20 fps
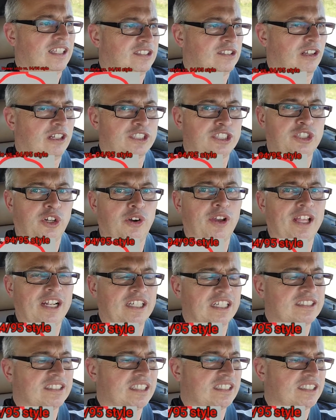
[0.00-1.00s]
So I'll show you
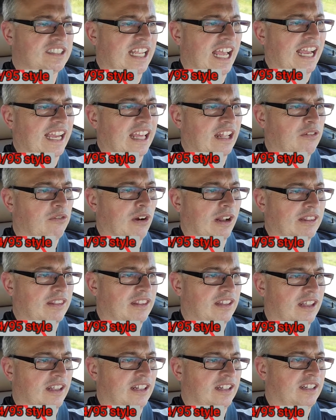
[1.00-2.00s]
in just a second what
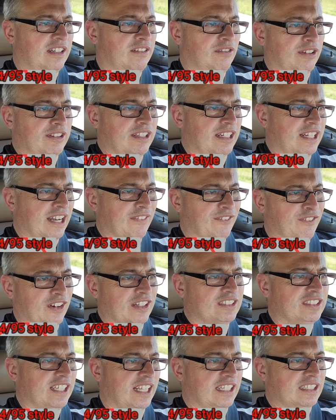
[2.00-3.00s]
the
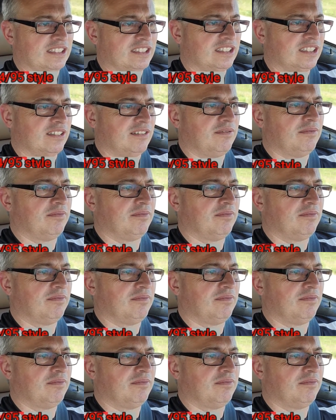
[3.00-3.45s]
difference is.